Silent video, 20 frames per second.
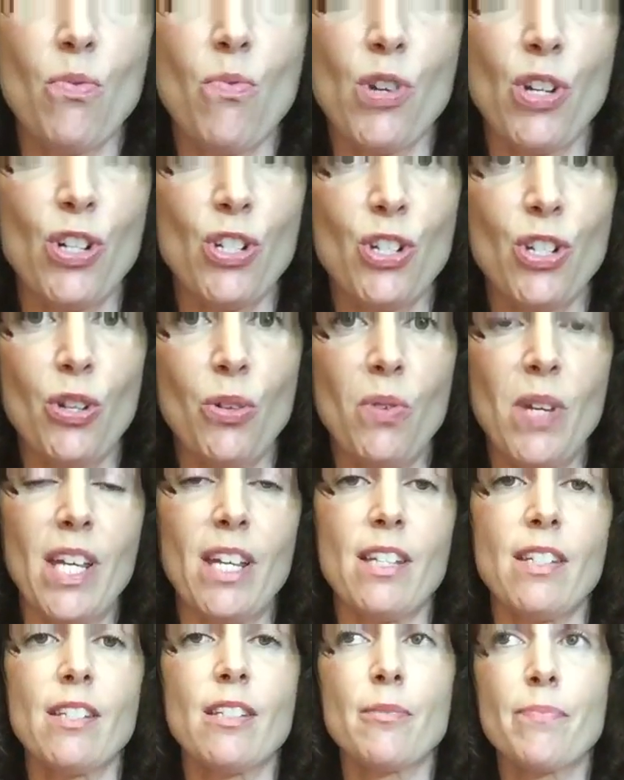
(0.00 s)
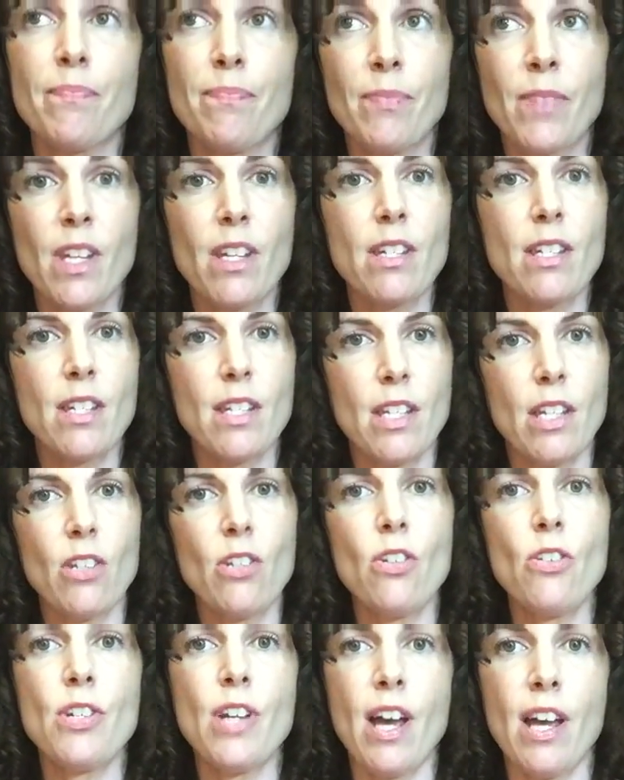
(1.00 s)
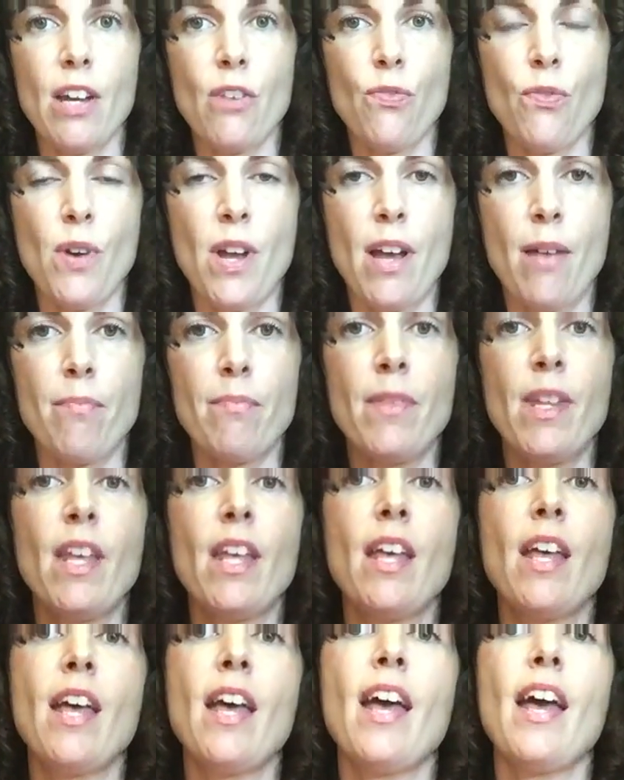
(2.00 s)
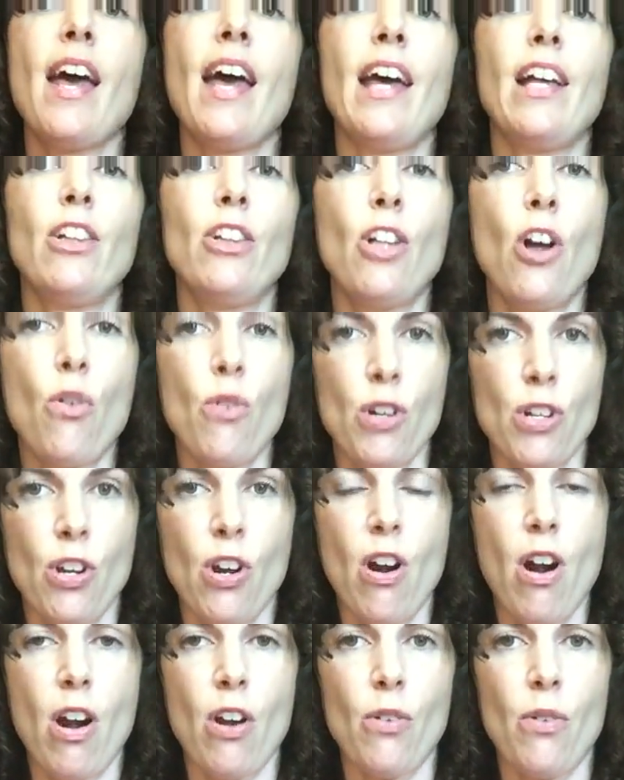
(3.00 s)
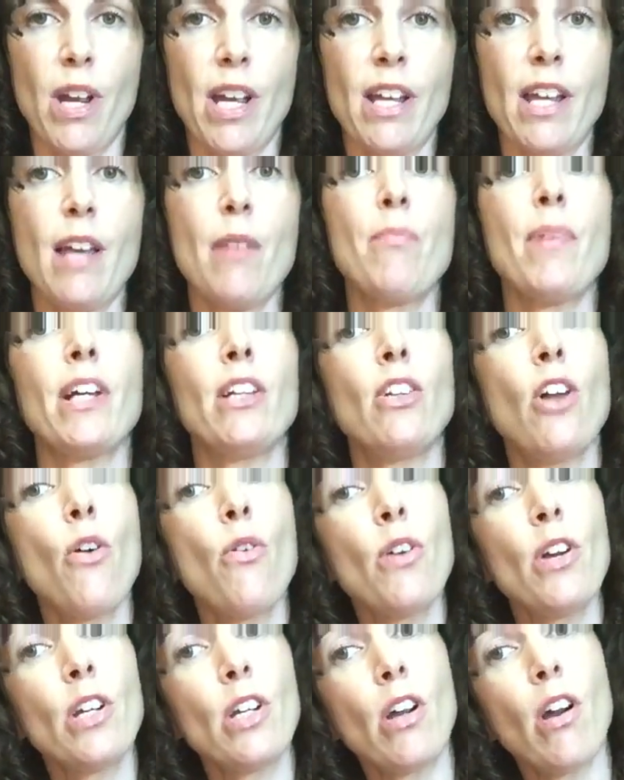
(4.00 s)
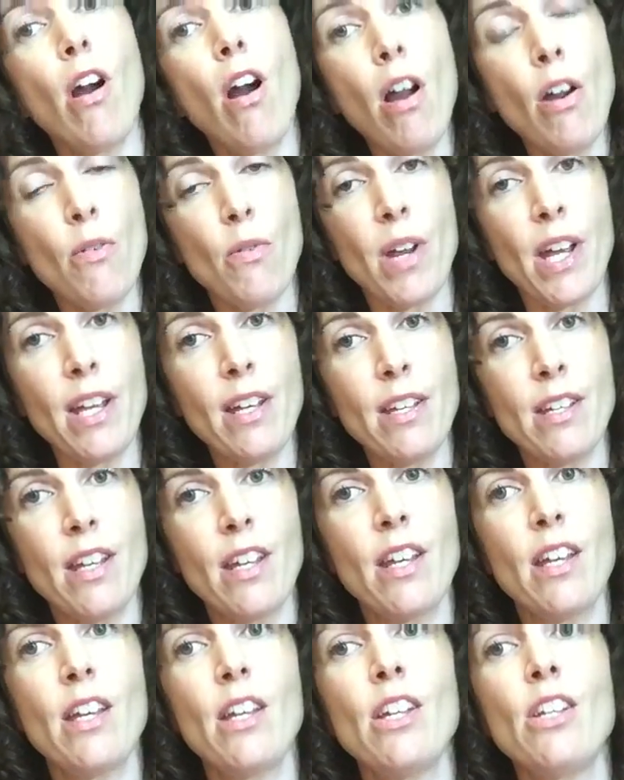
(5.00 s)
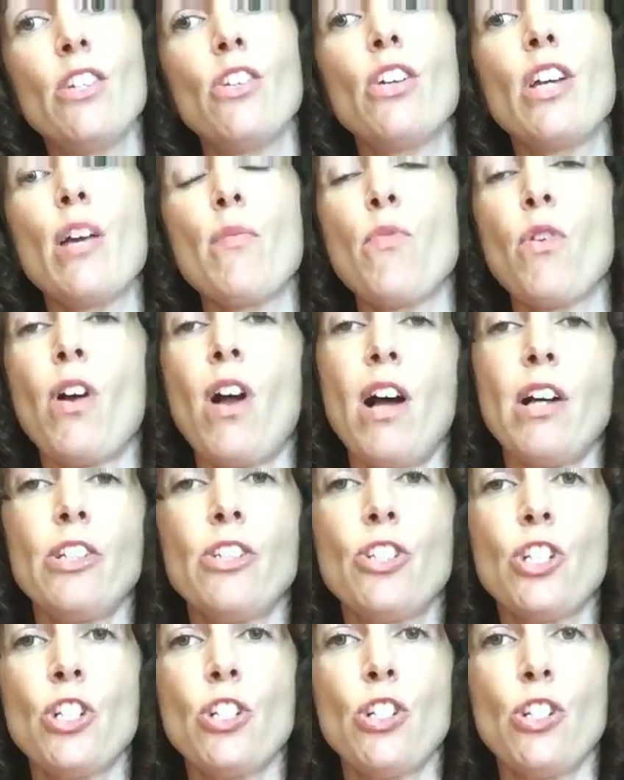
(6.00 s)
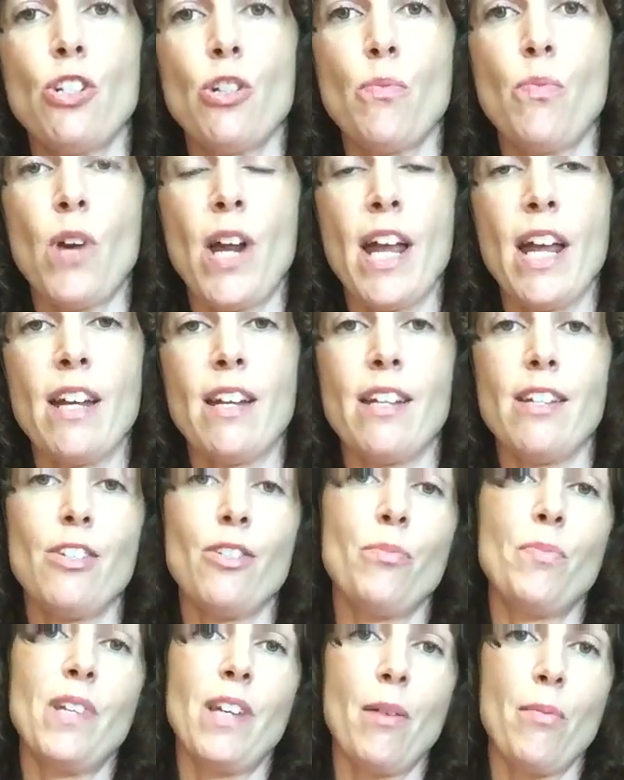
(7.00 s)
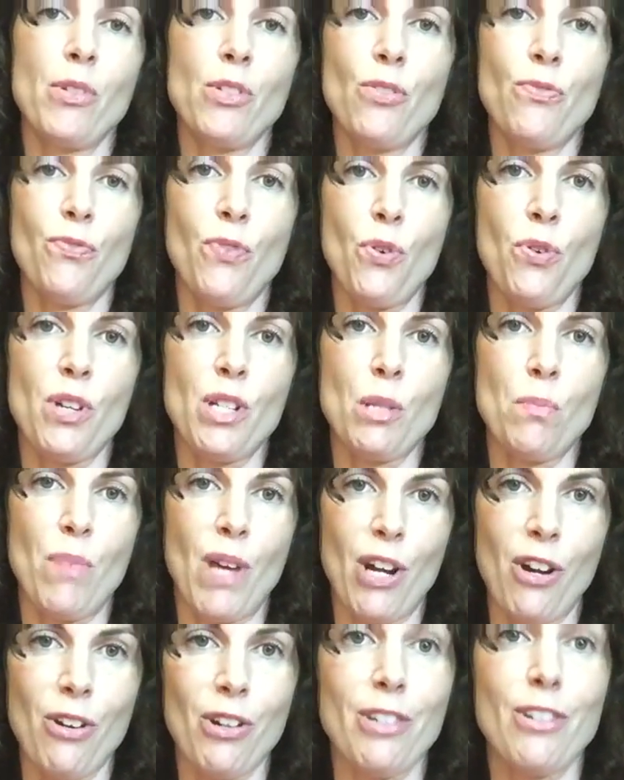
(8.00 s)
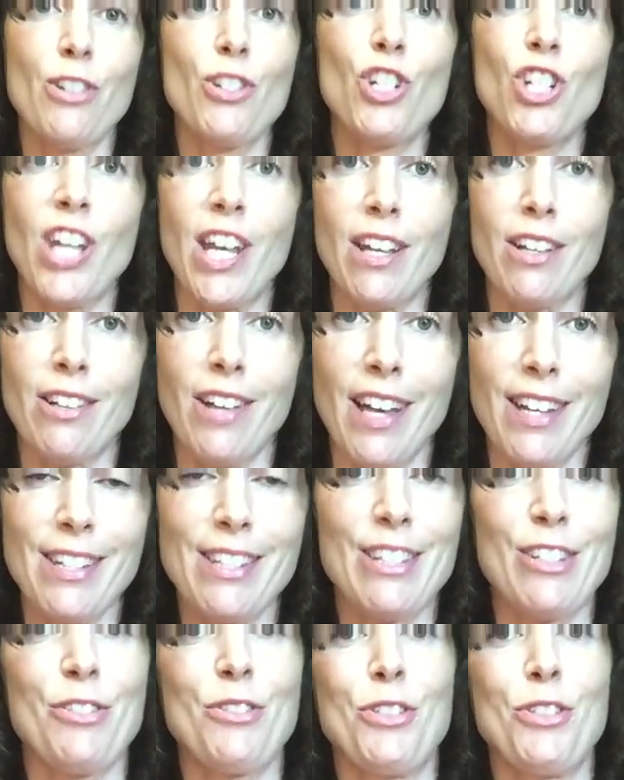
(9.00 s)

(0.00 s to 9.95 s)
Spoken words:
you want to do is still your diaphragm and lower your heart rate. And by lowering your heart rate, you'll get more oxygen to your brain and you'll be able to focus better and shake less.